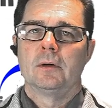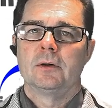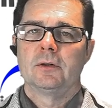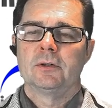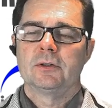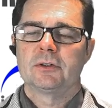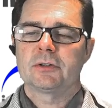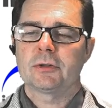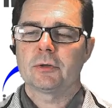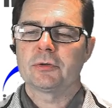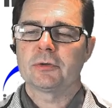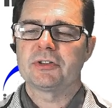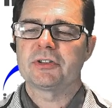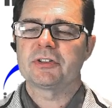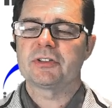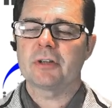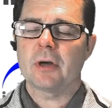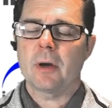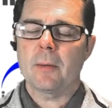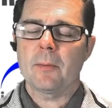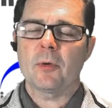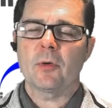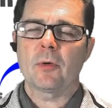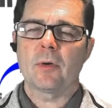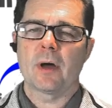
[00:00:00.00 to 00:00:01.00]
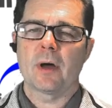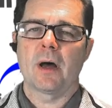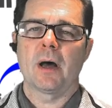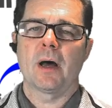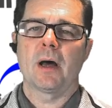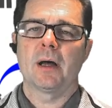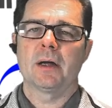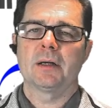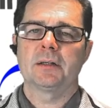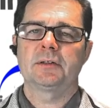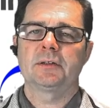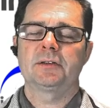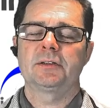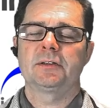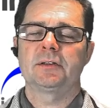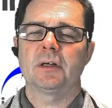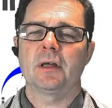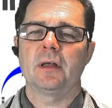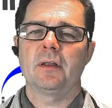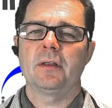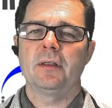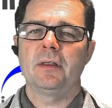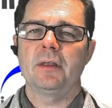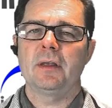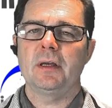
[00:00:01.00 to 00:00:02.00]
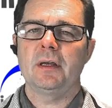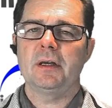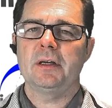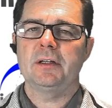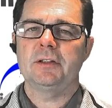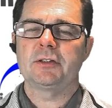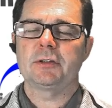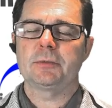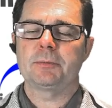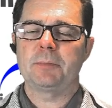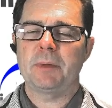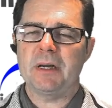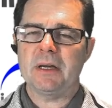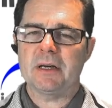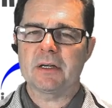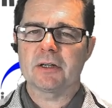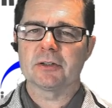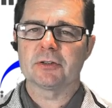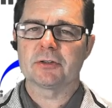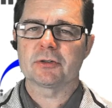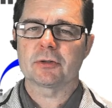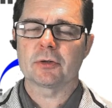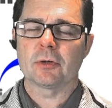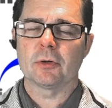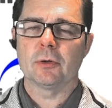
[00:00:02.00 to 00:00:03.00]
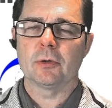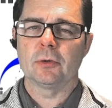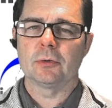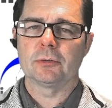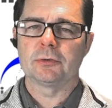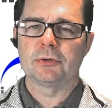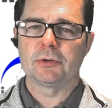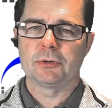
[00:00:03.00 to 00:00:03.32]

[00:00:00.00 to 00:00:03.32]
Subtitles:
So to summarize, the speed control